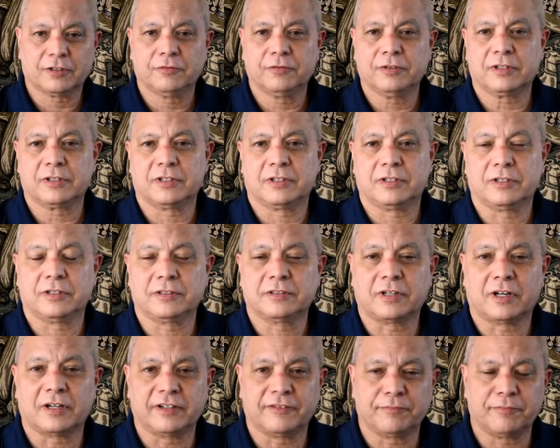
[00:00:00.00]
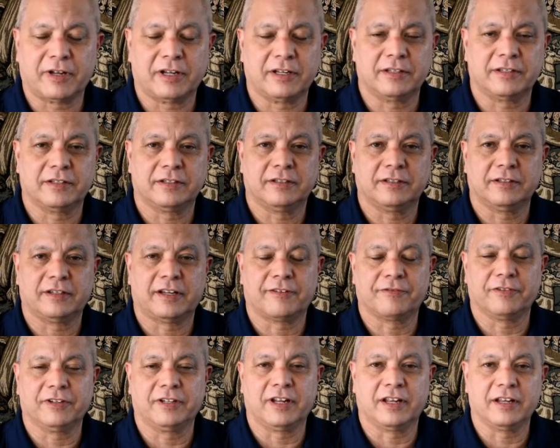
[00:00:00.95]
with a ton of medicine
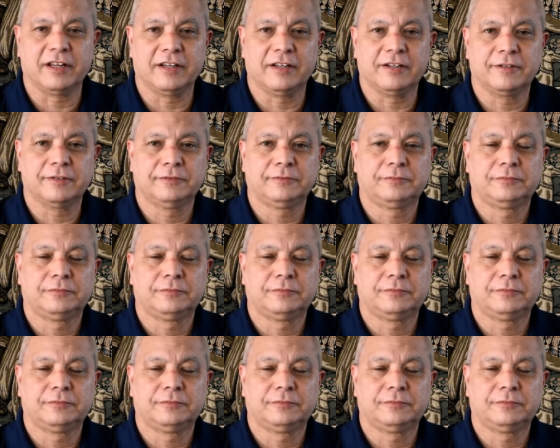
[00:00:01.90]
every day.